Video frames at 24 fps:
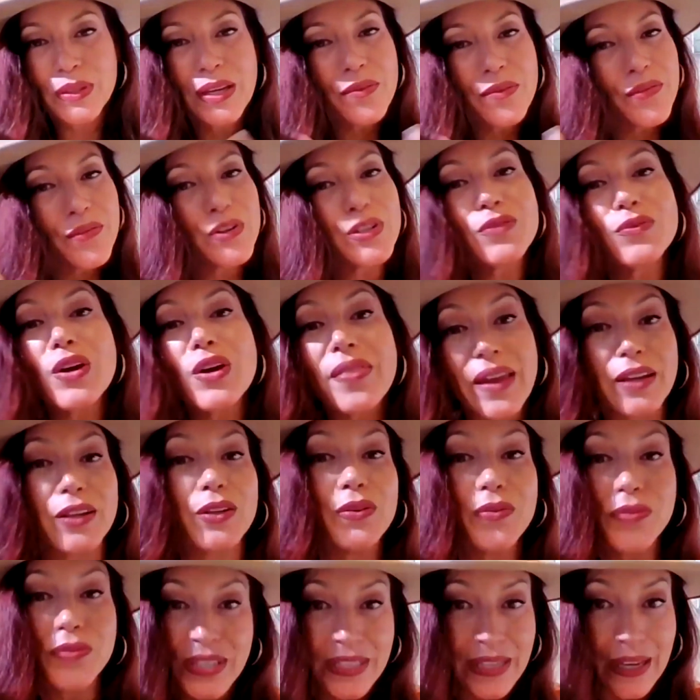And first of all, thank you
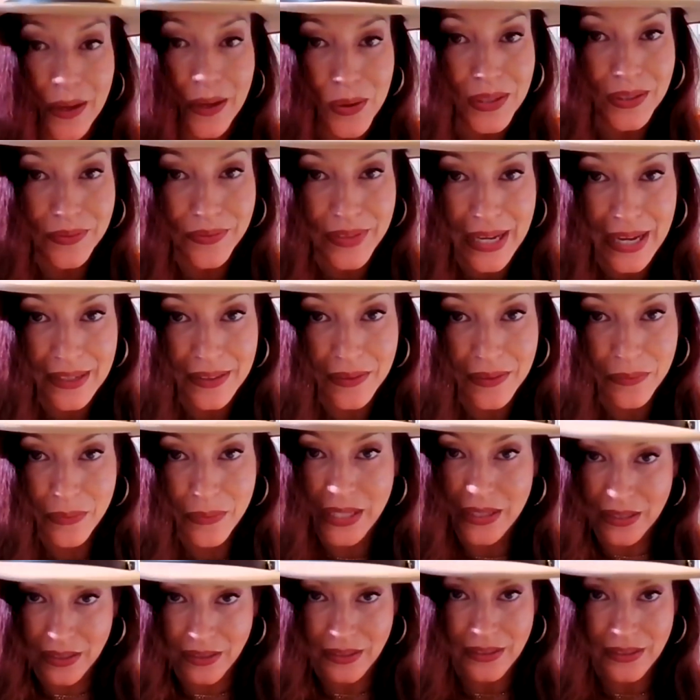for saying all of that,
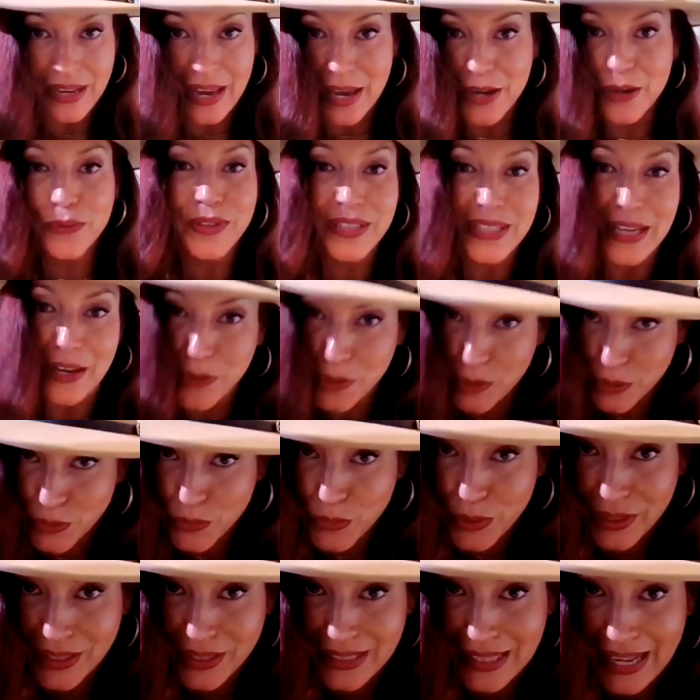because I don't take those
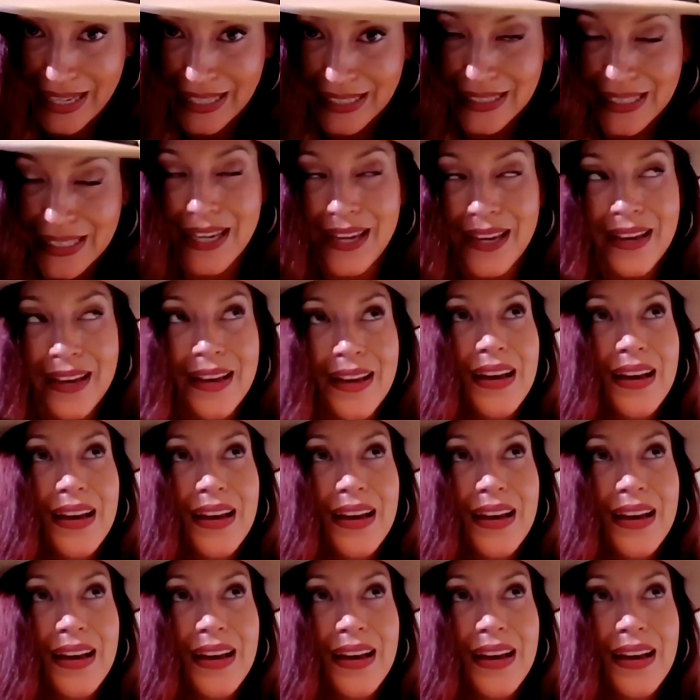words lightly.